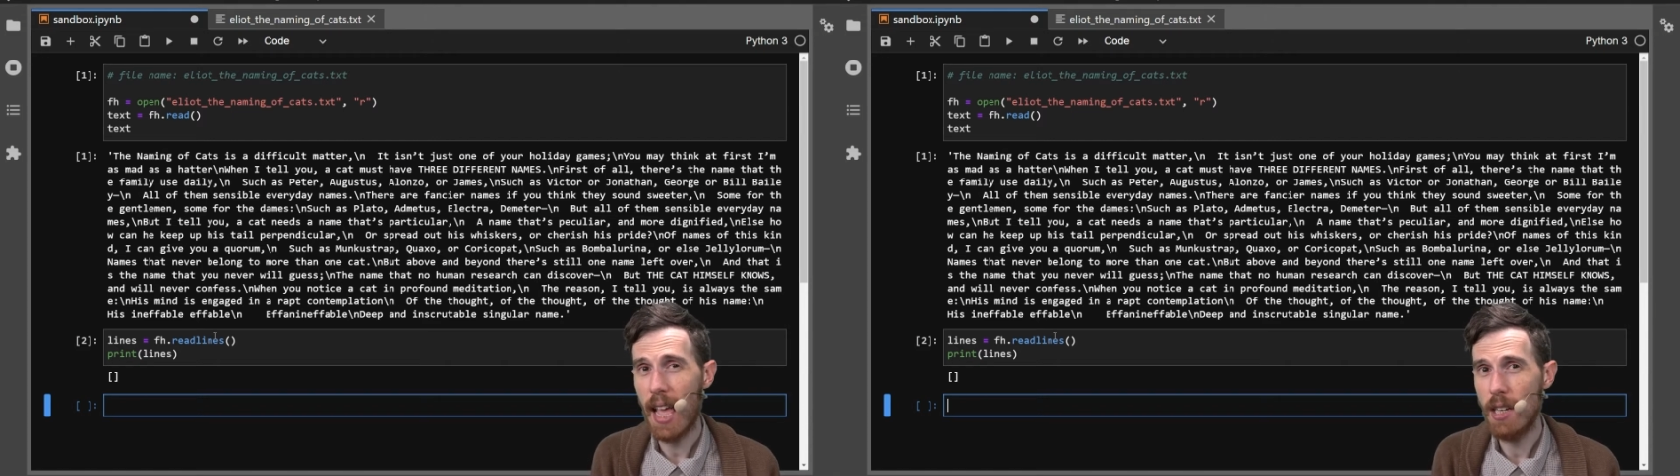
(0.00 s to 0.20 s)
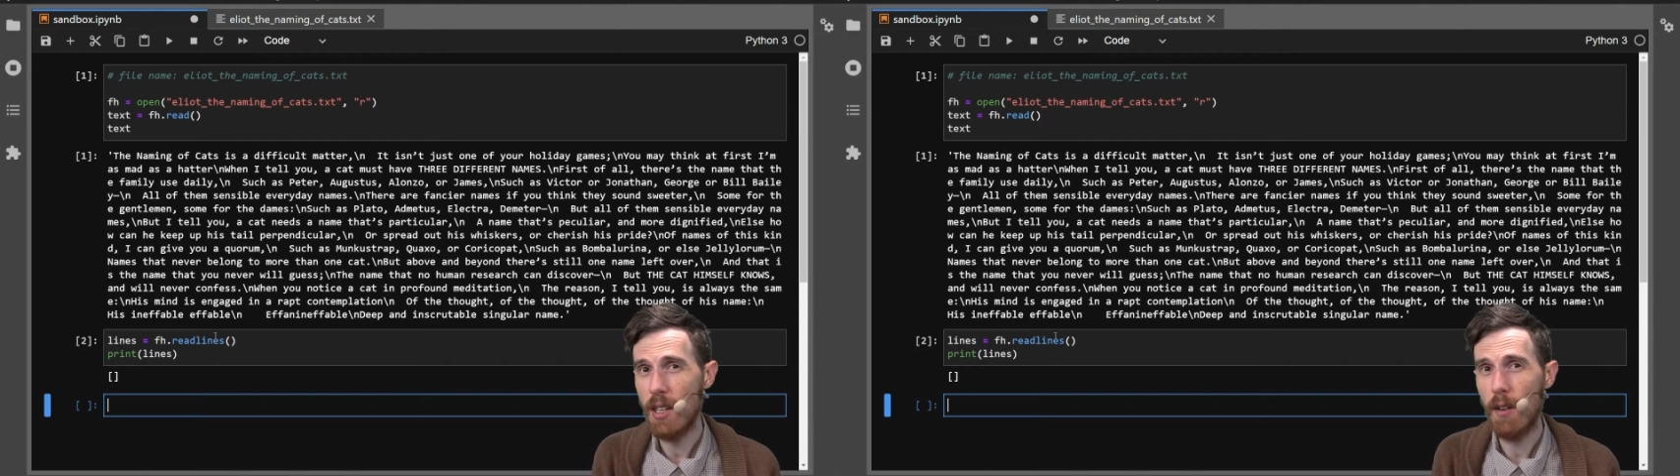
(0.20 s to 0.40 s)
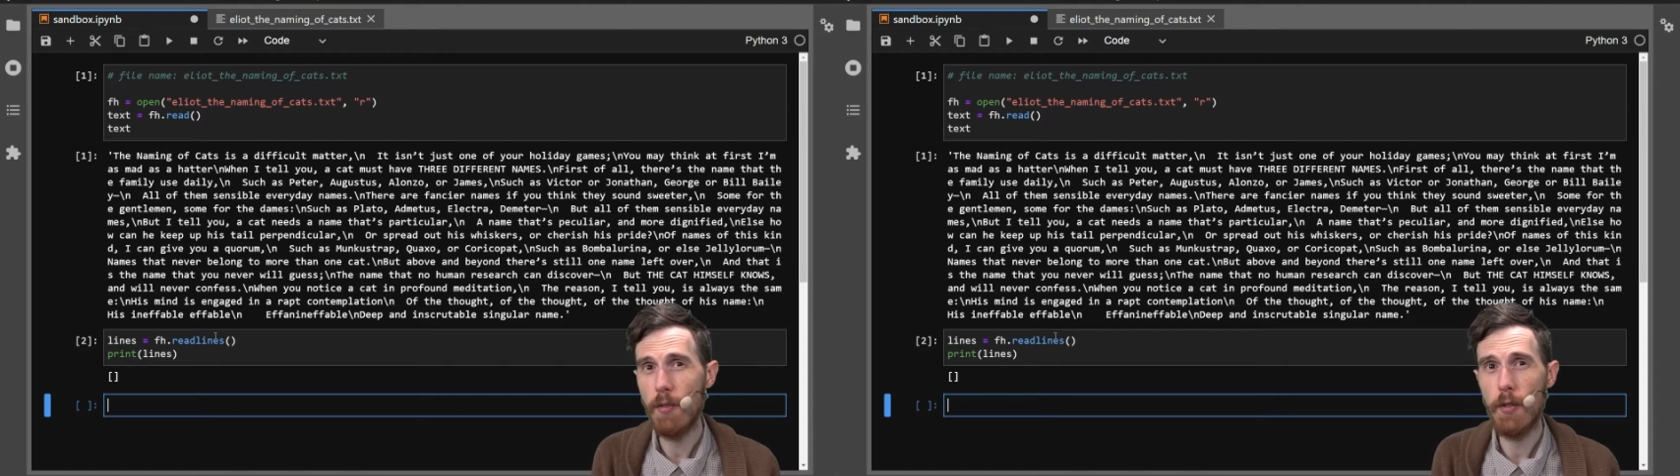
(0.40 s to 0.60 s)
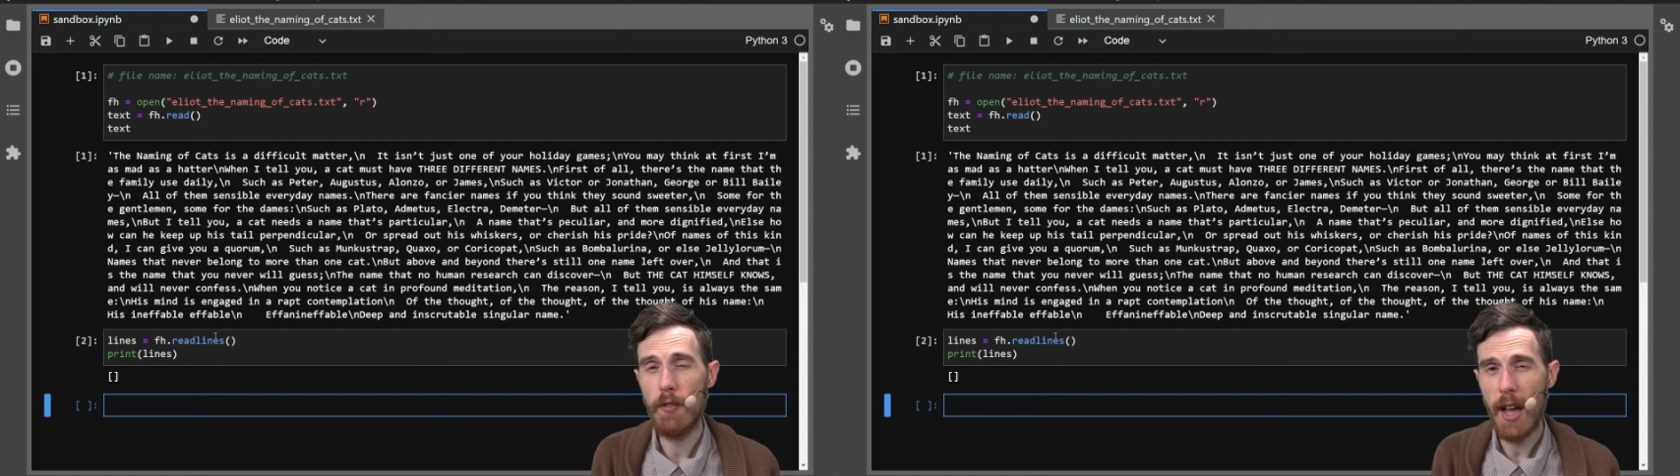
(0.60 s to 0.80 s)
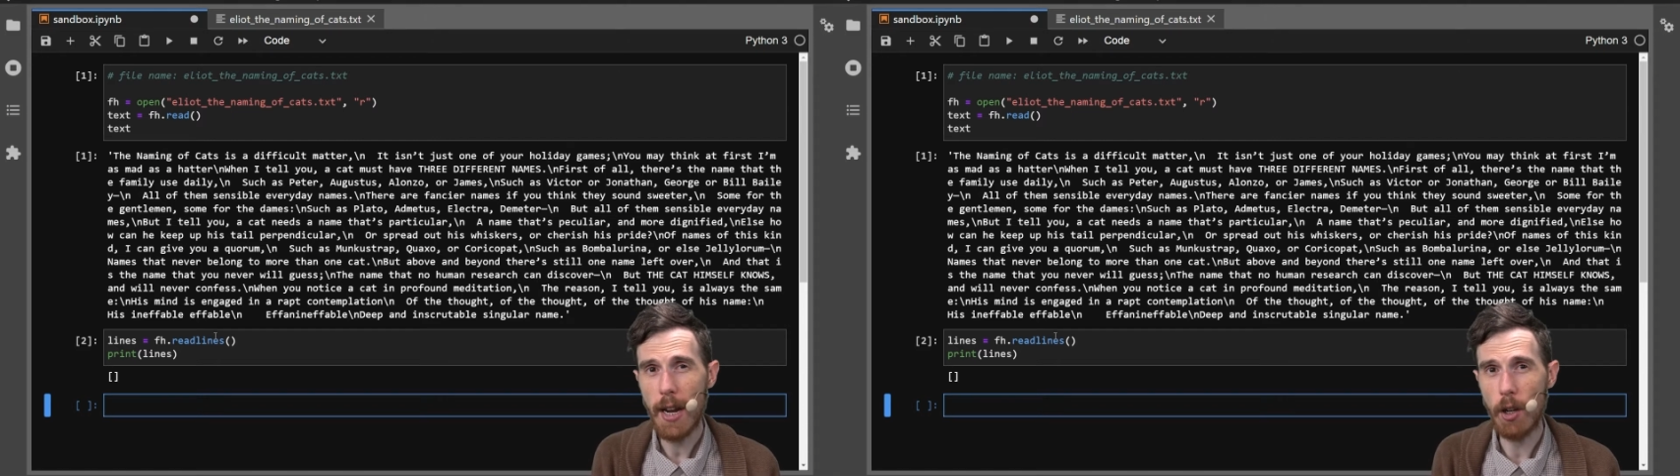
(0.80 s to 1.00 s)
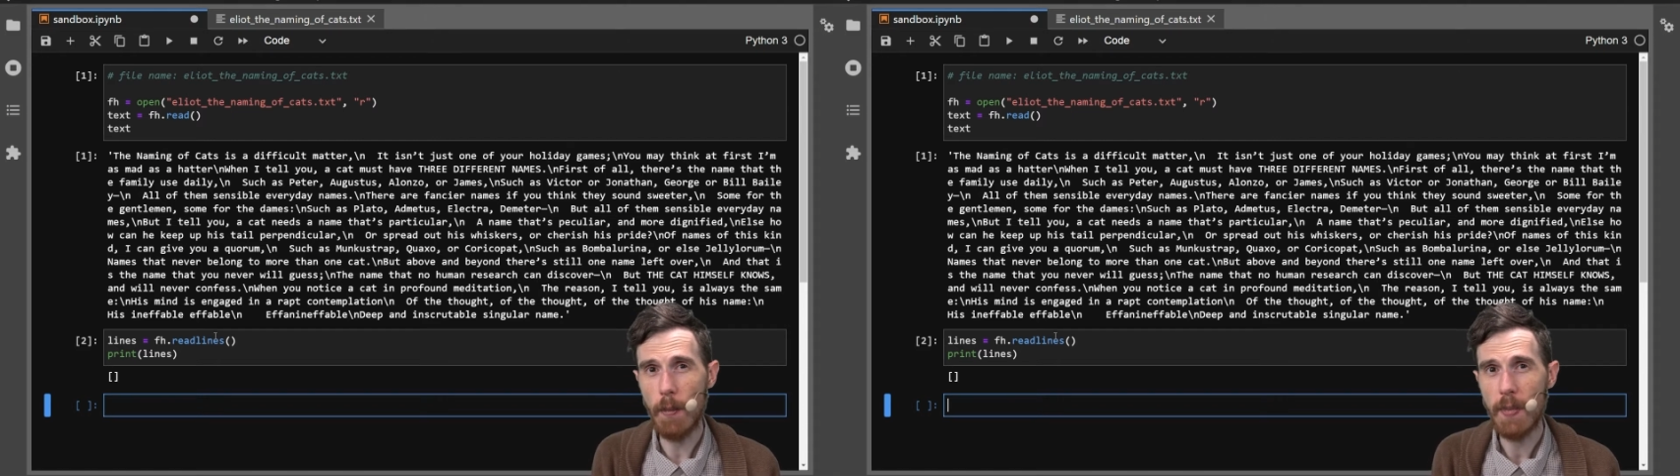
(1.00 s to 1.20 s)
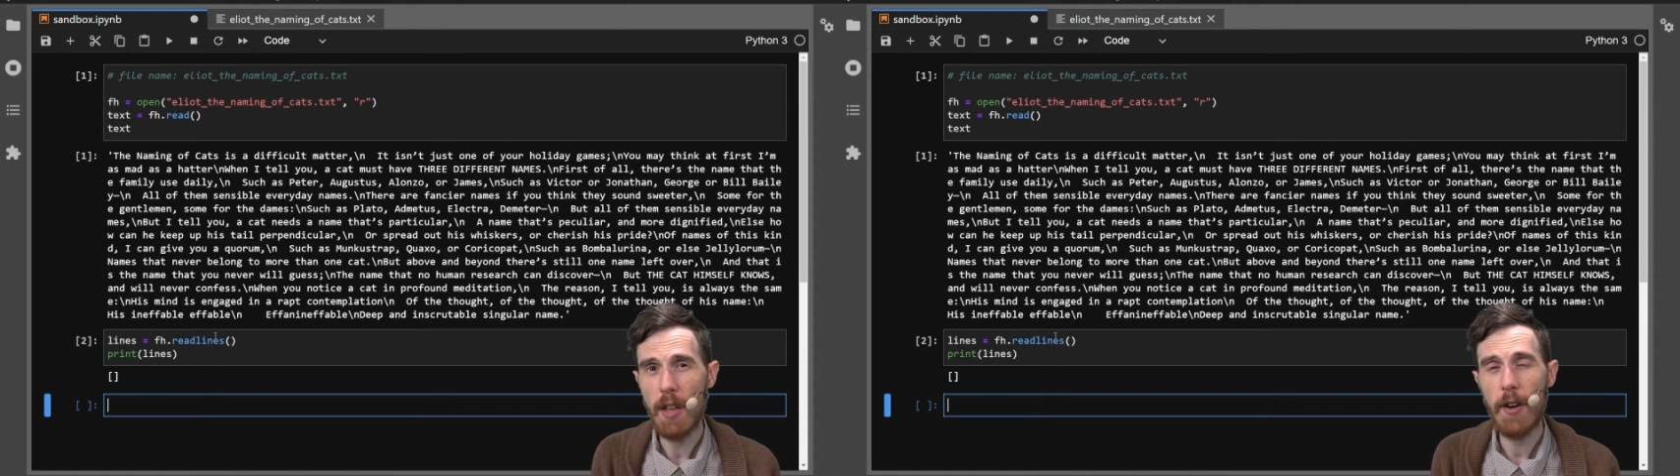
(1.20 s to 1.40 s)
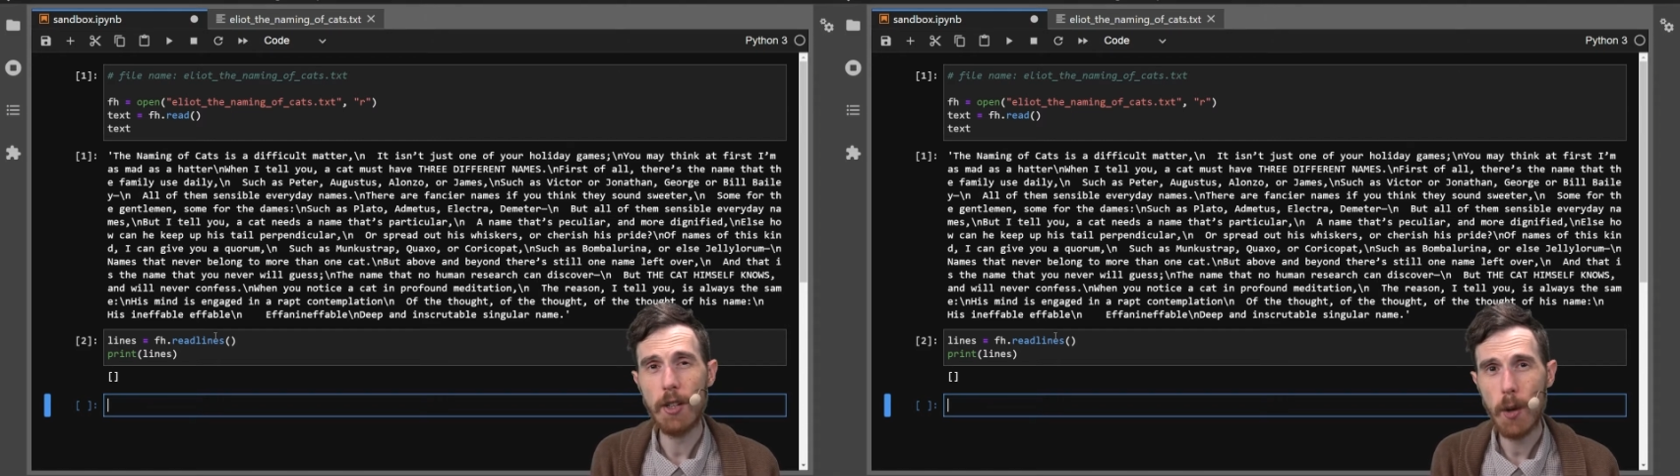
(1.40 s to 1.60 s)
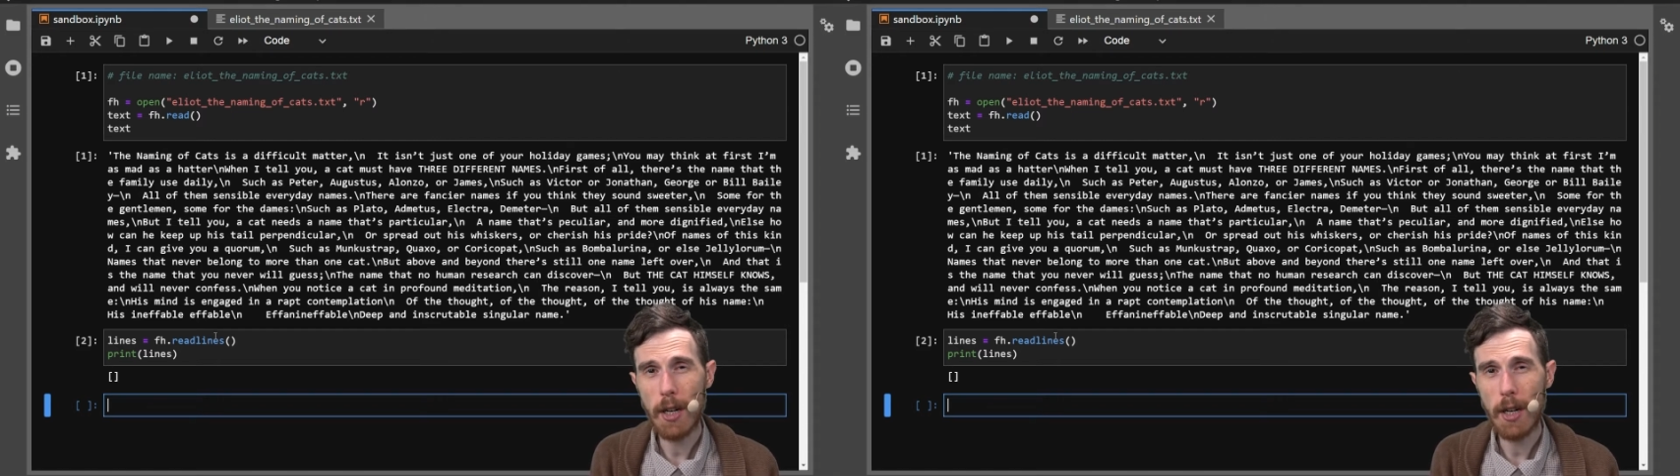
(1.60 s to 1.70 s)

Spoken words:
end of the file, if I try to